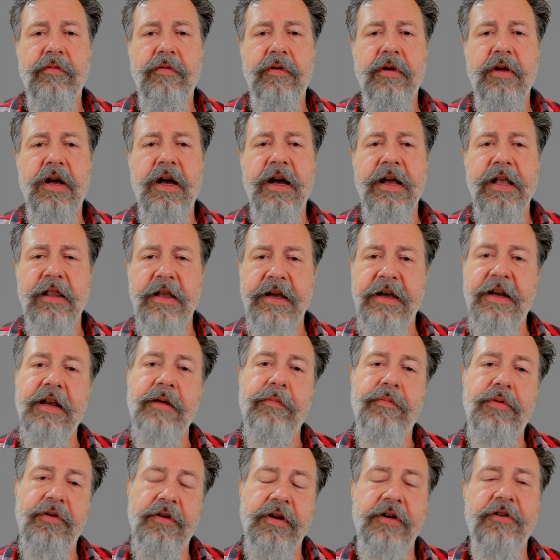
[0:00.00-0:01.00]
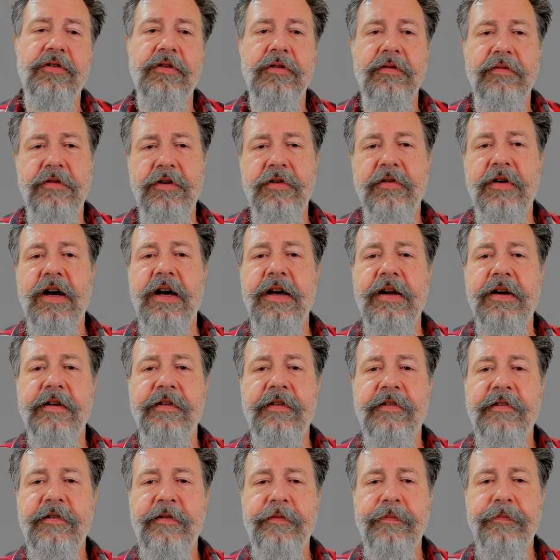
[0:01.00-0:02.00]
while highlighting potential new
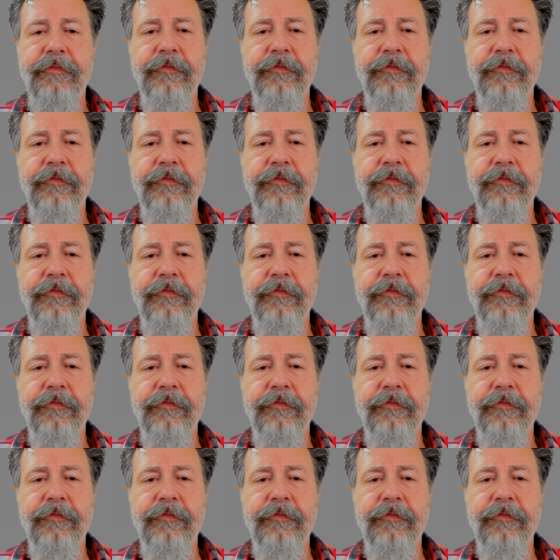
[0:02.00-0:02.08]
guidance.